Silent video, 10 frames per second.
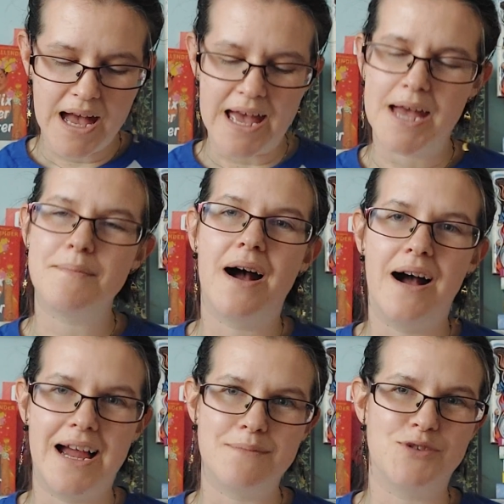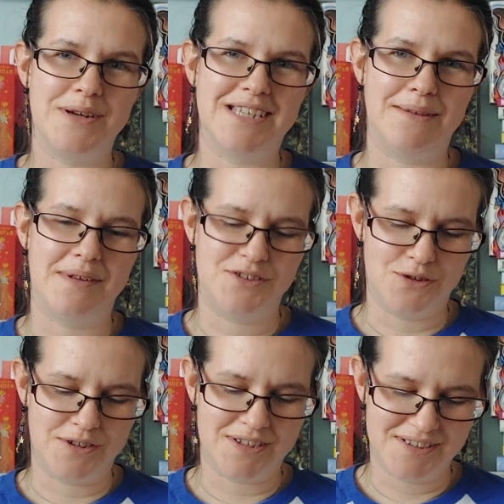I am trying to keep this
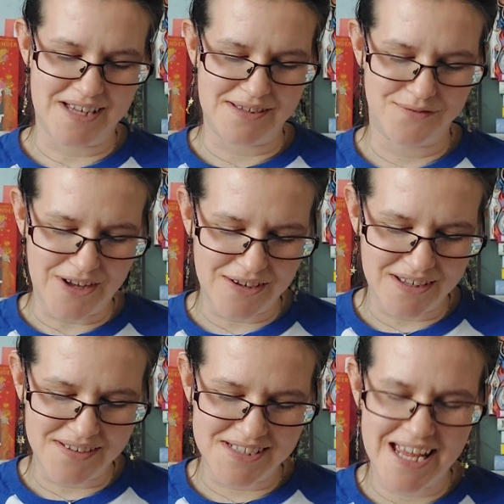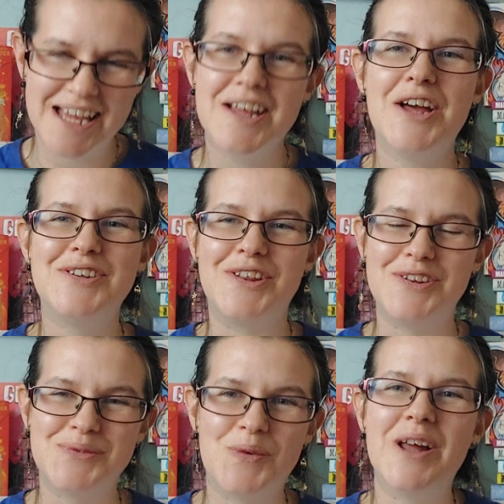short, concise and focused, so
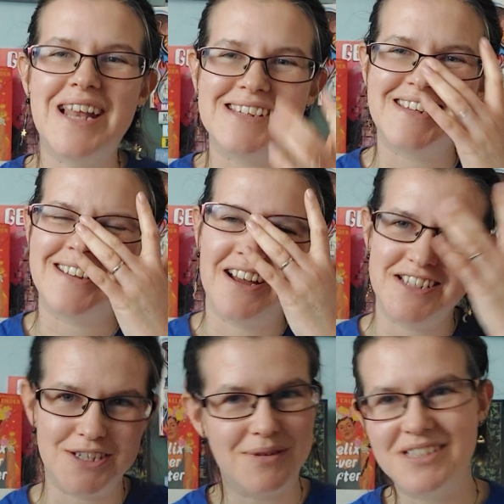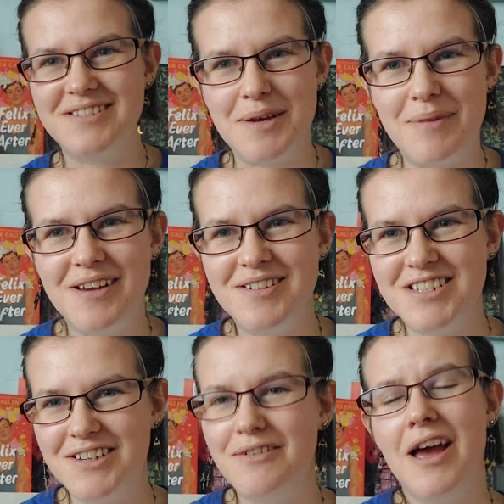there's one last thing that I do want to signpost
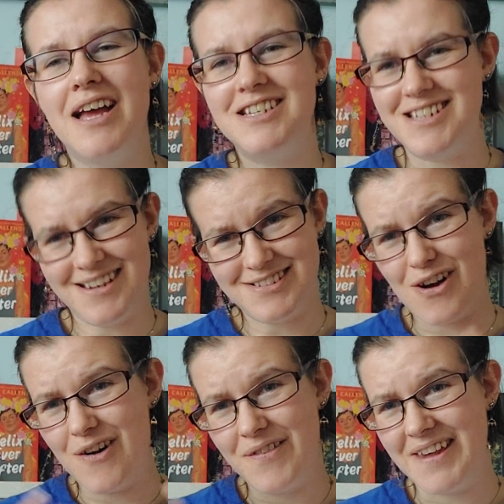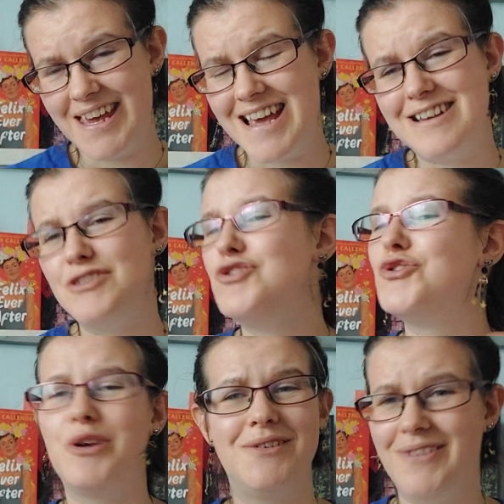to you, just on the
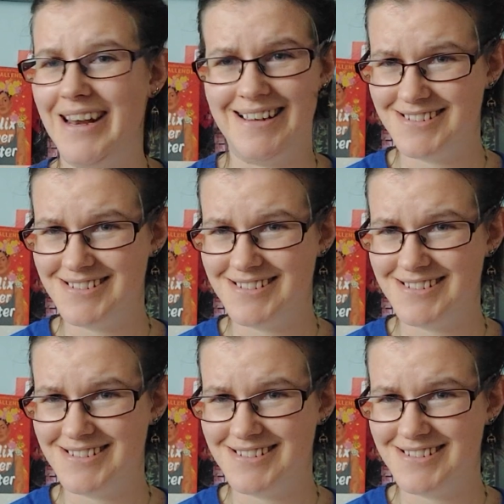joy-filling